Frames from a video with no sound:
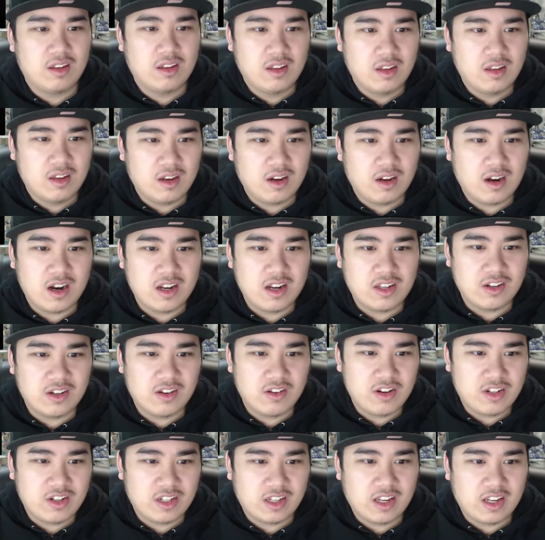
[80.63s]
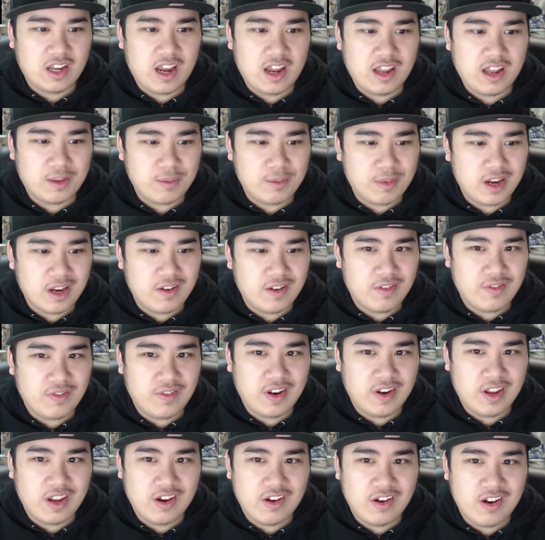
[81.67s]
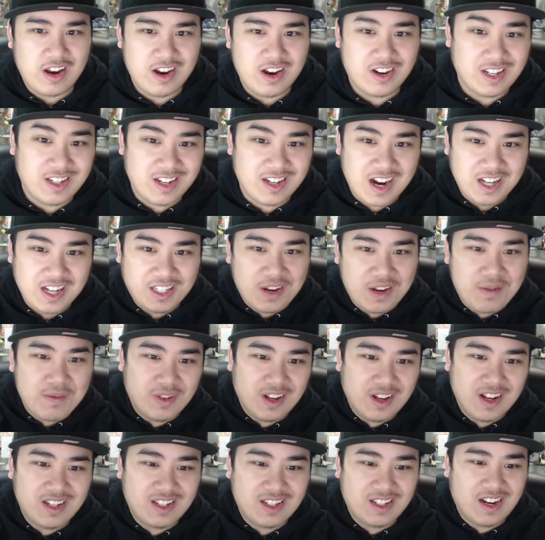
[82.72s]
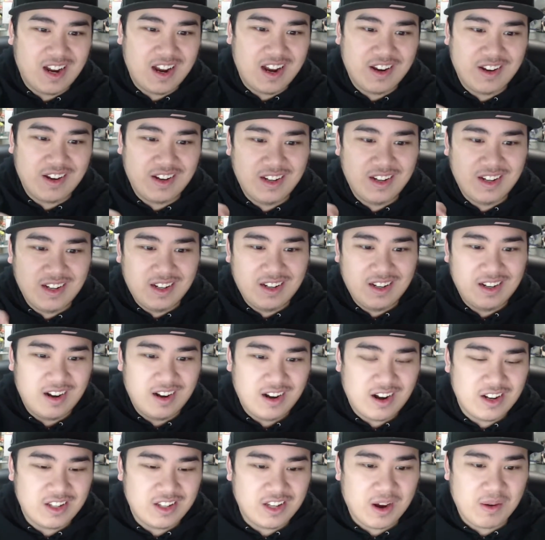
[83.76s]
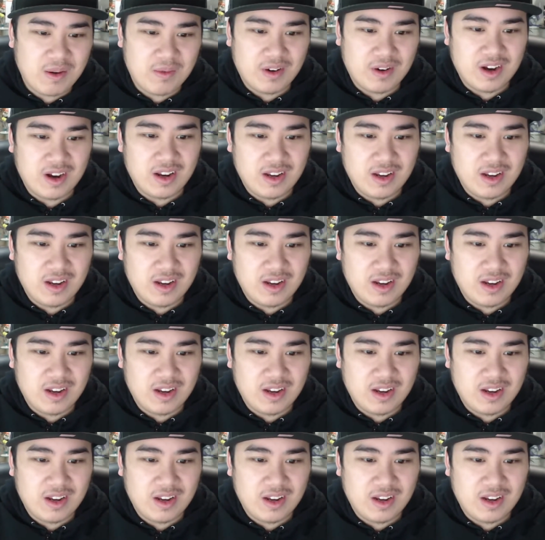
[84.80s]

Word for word: Alright, so there's a cat at the beginning of the video, and there's a 19 plus sign on the top right.